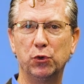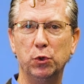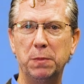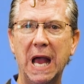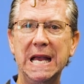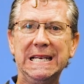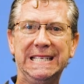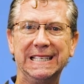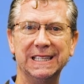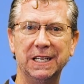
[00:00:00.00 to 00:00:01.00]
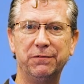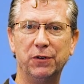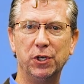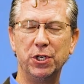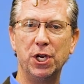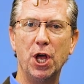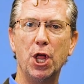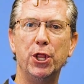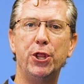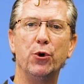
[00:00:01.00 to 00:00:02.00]
group delivered
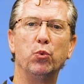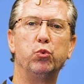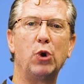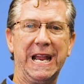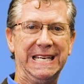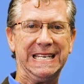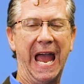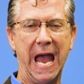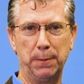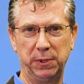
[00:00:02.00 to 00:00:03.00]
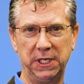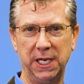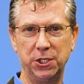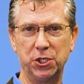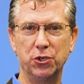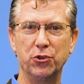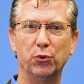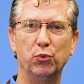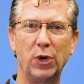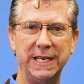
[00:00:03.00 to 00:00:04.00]
the right application or
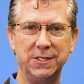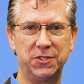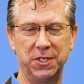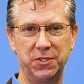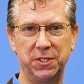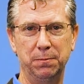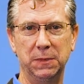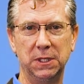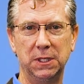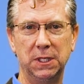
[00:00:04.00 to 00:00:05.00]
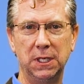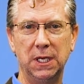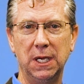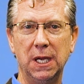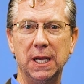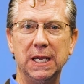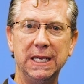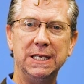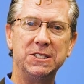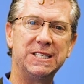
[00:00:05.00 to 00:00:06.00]
the right system?
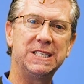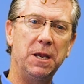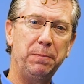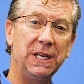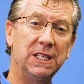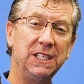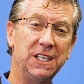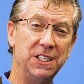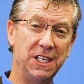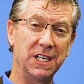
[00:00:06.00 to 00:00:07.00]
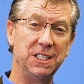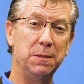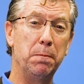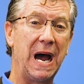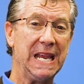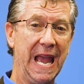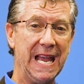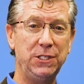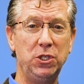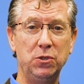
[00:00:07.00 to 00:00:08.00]
It is typically conducted by
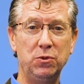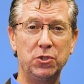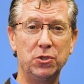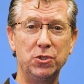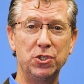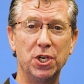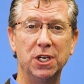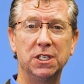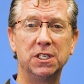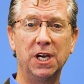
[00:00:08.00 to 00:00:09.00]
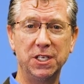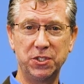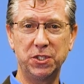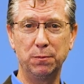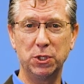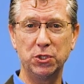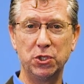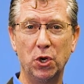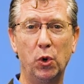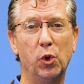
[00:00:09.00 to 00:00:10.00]
end users,
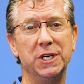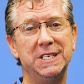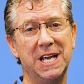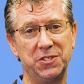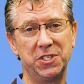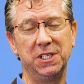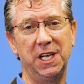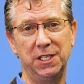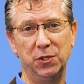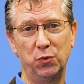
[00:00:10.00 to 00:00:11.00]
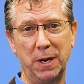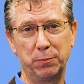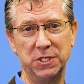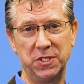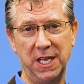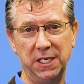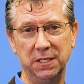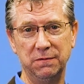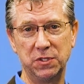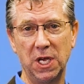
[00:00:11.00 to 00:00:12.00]
customers, or designated
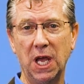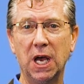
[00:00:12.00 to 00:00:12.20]
representatives.